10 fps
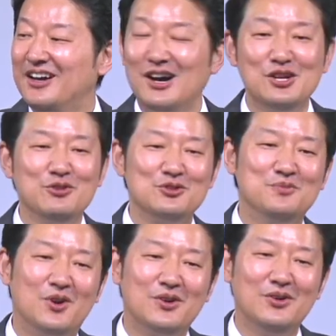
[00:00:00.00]
I'm going to do it
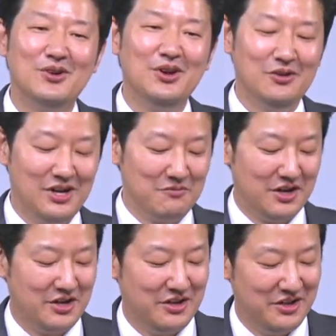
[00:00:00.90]
tomorrow. I'm
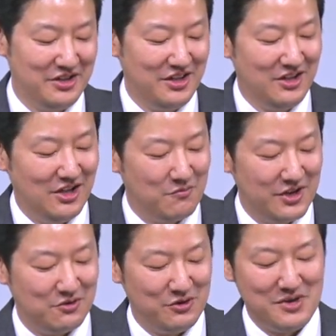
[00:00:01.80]

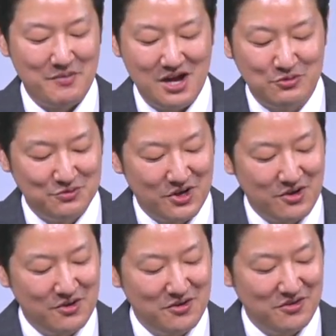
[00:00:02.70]
going to read my Bible
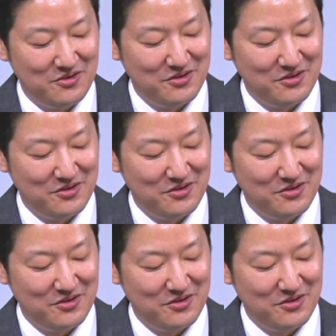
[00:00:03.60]
tomorrow.